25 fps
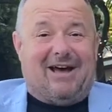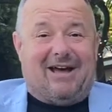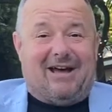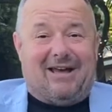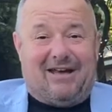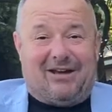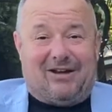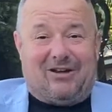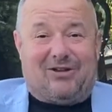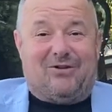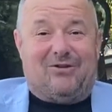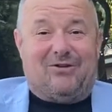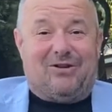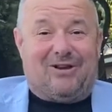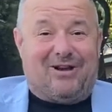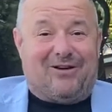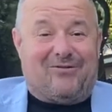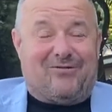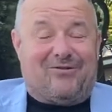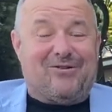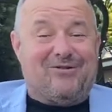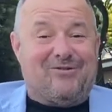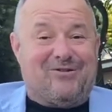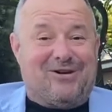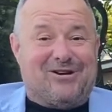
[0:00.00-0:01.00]
including a
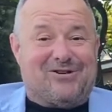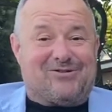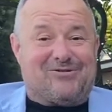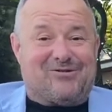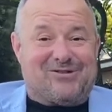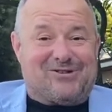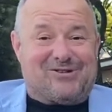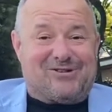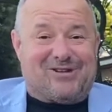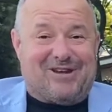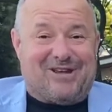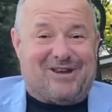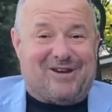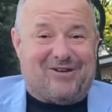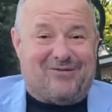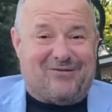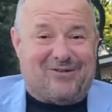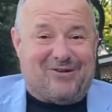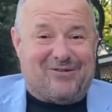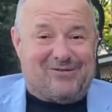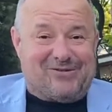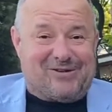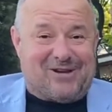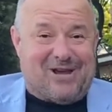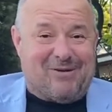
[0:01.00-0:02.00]
few interesting
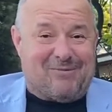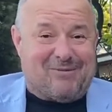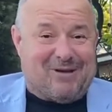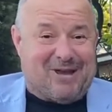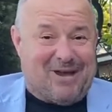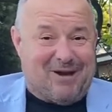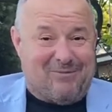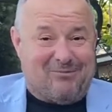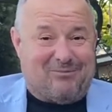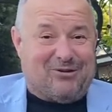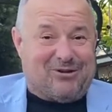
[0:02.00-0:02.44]
interviews coming up,